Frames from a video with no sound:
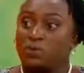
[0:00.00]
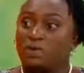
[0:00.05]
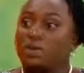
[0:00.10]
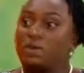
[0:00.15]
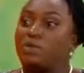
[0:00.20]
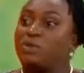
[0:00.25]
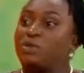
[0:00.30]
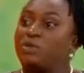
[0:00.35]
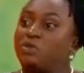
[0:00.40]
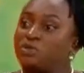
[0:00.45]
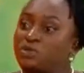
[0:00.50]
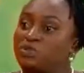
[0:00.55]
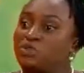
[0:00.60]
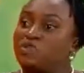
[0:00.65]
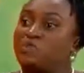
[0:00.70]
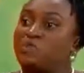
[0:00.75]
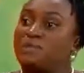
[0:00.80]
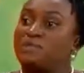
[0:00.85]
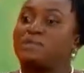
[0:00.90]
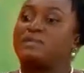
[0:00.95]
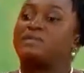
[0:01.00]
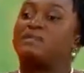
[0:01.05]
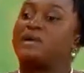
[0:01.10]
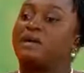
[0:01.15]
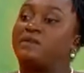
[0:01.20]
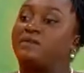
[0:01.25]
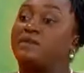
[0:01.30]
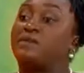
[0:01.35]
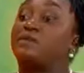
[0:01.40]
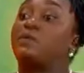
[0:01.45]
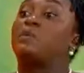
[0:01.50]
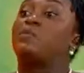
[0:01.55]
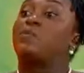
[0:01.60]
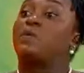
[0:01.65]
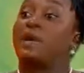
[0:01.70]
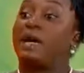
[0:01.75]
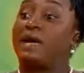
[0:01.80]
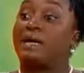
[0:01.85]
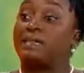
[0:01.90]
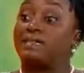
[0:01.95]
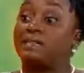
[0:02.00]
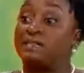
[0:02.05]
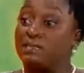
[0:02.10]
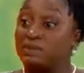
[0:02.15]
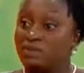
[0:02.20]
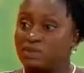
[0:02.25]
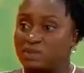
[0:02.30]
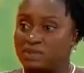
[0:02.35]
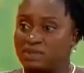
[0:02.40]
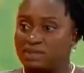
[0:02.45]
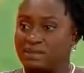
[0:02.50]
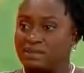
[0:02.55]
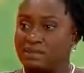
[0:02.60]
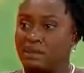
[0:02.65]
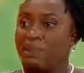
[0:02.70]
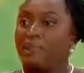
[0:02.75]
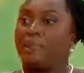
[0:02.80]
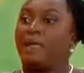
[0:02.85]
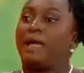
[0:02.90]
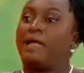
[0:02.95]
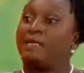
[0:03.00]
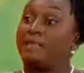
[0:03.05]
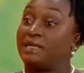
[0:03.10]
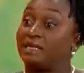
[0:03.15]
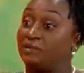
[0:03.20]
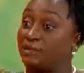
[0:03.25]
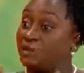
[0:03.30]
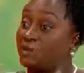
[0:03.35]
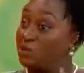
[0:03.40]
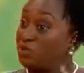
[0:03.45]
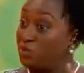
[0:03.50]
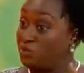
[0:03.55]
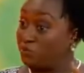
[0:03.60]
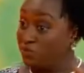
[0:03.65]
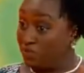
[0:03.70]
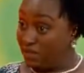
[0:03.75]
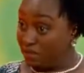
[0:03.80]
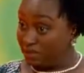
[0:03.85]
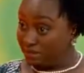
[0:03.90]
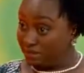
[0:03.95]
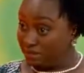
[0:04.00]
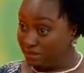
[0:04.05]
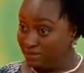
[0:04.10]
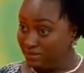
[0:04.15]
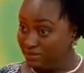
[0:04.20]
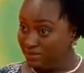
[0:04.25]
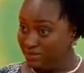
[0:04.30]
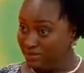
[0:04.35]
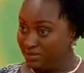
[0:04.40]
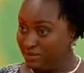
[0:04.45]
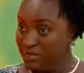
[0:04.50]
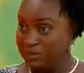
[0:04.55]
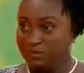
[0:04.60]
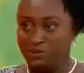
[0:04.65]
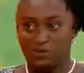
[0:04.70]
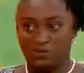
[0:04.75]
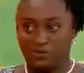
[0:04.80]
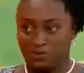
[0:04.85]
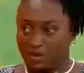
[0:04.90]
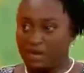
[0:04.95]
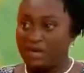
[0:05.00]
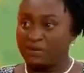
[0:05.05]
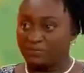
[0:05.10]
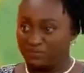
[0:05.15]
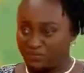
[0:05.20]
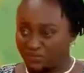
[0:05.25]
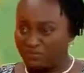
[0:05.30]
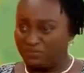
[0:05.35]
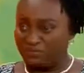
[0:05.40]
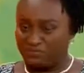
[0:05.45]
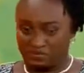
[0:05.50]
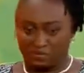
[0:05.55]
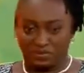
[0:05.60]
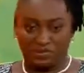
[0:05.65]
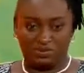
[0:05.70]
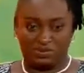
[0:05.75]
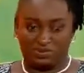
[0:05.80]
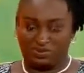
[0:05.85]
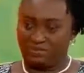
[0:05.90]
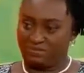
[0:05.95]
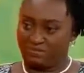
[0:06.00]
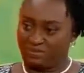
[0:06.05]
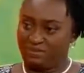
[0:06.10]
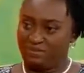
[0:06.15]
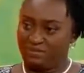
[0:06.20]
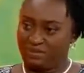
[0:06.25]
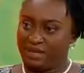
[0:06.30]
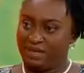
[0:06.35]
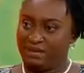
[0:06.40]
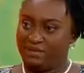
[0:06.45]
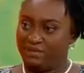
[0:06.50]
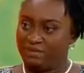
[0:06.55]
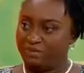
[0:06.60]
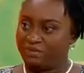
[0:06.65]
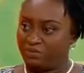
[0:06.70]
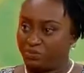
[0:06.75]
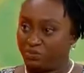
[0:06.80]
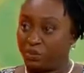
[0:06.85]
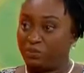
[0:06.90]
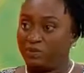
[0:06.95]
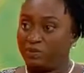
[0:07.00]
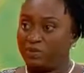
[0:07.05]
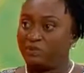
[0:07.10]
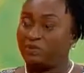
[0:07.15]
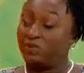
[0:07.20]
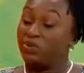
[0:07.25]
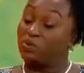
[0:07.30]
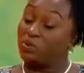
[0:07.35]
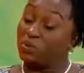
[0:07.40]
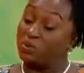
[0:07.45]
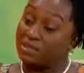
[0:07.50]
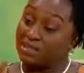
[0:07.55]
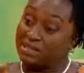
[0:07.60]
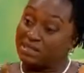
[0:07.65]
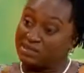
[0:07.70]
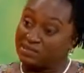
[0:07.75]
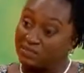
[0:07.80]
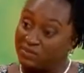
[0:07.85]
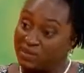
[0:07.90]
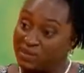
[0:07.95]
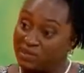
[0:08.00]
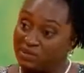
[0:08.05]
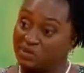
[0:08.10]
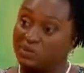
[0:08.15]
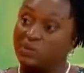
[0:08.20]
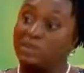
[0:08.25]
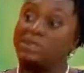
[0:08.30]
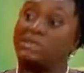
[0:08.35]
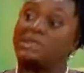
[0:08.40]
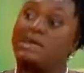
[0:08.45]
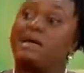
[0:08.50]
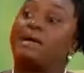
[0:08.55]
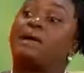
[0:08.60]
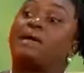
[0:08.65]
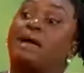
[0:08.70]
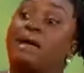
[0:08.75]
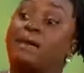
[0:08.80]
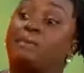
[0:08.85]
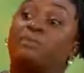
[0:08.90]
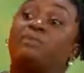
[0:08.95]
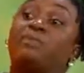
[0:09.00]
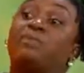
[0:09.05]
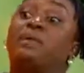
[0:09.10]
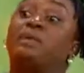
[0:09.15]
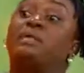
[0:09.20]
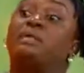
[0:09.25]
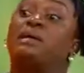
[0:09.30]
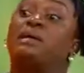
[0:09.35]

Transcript: But the truth of the matter, you have to know your ideal weight. And there's also a range, keeps you out of, you know, problem. Because once there's a range, you know that I'm going